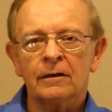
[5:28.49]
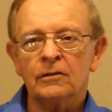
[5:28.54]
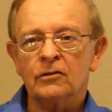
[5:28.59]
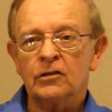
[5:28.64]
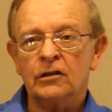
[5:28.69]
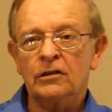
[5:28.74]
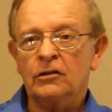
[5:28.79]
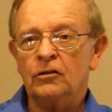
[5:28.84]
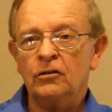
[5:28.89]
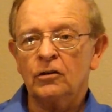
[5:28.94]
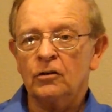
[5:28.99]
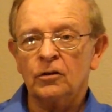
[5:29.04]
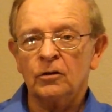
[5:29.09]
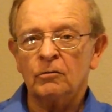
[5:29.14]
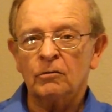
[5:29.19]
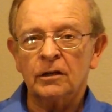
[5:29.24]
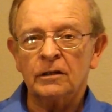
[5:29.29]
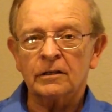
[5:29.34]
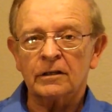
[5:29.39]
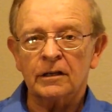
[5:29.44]
Because then you don't
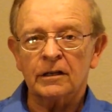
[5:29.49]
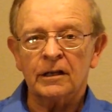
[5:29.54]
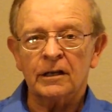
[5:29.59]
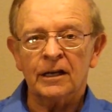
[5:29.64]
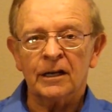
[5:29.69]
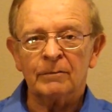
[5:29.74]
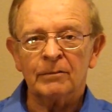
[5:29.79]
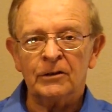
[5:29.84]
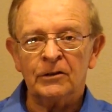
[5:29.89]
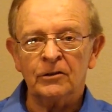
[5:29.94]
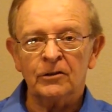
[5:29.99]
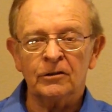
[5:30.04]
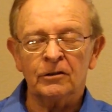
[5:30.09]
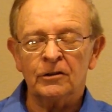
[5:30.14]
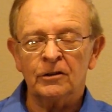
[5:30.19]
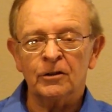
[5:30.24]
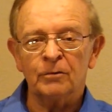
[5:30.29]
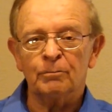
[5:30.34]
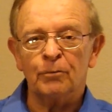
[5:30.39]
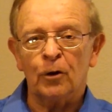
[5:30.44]
know what's going to happen.
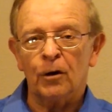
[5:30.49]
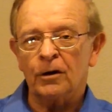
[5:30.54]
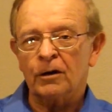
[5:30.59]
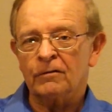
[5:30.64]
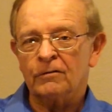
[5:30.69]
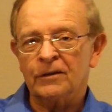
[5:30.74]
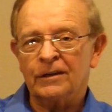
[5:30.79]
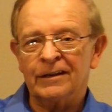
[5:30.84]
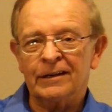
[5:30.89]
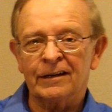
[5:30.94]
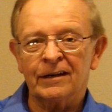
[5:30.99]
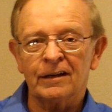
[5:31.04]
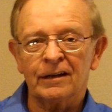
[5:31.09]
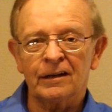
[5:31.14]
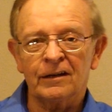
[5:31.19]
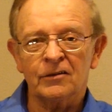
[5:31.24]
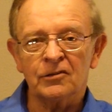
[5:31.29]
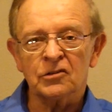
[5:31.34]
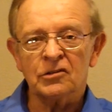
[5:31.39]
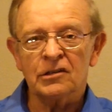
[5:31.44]
You're part of an
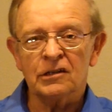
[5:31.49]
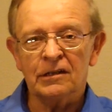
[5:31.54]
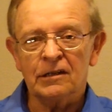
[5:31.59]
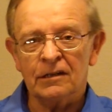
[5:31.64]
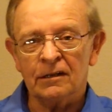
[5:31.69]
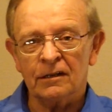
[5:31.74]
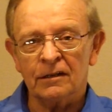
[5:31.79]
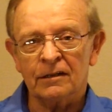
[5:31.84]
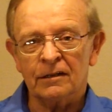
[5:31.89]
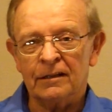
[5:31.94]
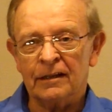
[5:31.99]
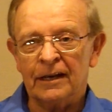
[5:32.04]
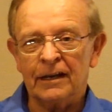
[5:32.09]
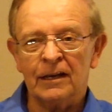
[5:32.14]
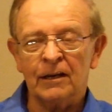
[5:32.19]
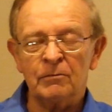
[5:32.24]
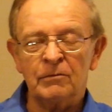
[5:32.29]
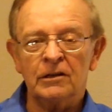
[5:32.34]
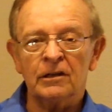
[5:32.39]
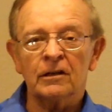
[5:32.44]
LLC.
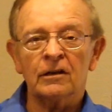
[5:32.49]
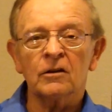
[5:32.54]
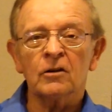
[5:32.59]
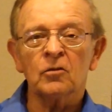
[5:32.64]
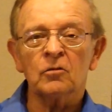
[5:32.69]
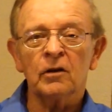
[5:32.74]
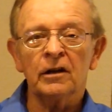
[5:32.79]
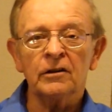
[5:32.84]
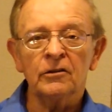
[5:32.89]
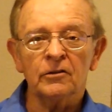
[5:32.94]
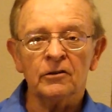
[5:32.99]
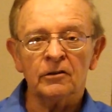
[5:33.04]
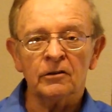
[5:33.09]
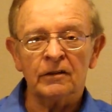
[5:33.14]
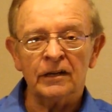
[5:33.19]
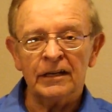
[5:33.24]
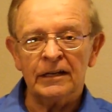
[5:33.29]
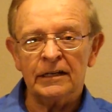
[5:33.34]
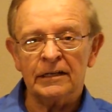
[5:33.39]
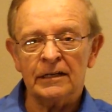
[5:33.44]
That company could go
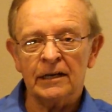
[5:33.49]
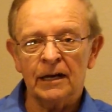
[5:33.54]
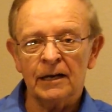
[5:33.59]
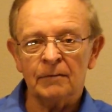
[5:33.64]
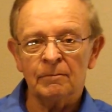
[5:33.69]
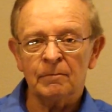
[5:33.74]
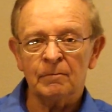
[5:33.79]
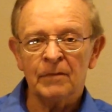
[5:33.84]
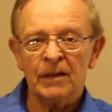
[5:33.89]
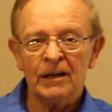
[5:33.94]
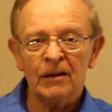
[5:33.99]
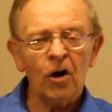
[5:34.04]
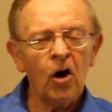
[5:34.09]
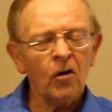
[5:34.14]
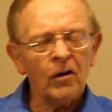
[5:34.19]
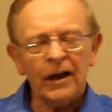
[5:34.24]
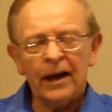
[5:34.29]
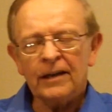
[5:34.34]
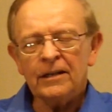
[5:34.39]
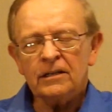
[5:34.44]
under anytime.
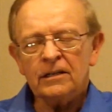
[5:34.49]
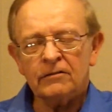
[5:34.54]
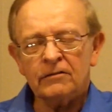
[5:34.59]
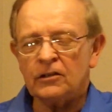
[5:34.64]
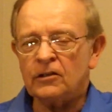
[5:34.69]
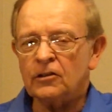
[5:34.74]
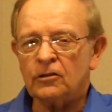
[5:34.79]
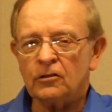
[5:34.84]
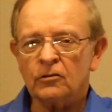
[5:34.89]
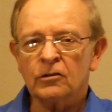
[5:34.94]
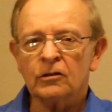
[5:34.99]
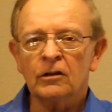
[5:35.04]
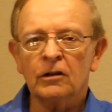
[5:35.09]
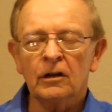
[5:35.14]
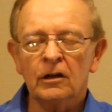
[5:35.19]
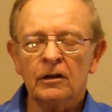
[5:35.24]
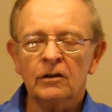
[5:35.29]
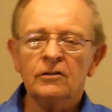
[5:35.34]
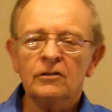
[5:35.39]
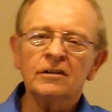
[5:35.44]
All kinds of issues.
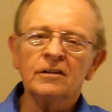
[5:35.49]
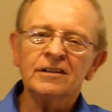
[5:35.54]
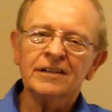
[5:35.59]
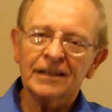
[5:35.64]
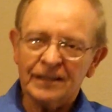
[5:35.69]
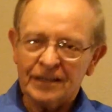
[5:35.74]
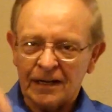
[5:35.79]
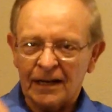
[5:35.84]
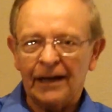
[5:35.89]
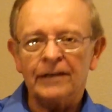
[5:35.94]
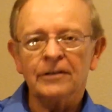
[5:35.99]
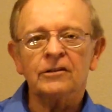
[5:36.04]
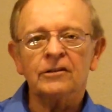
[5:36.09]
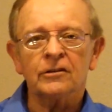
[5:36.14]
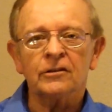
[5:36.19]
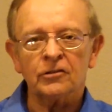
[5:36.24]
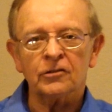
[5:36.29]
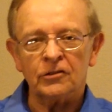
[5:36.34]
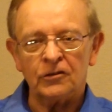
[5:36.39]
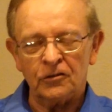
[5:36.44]
Just get the
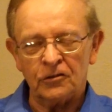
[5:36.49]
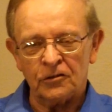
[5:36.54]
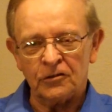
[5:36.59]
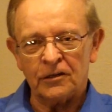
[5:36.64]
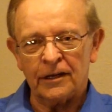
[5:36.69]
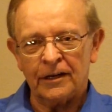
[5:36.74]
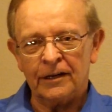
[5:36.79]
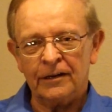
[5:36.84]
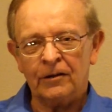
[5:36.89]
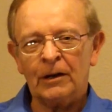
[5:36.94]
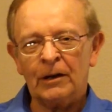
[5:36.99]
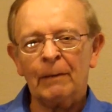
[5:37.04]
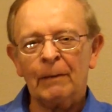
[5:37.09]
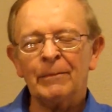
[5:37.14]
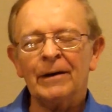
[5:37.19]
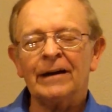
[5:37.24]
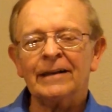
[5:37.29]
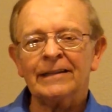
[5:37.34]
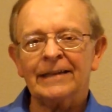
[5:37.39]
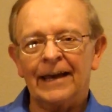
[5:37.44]
license in your state. Oh, how
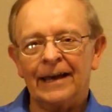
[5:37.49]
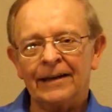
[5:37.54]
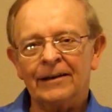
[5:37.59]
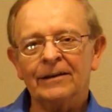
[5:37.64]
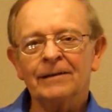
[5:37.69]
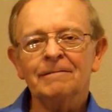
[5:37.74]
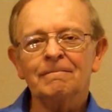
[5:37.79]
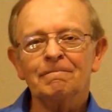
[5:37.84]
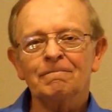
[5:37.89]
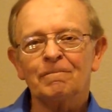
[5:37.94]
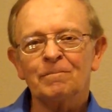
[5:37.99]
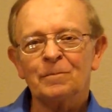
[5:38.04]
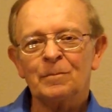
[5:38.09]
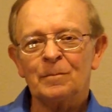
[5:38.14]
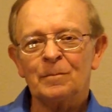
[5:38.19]
about that, huh?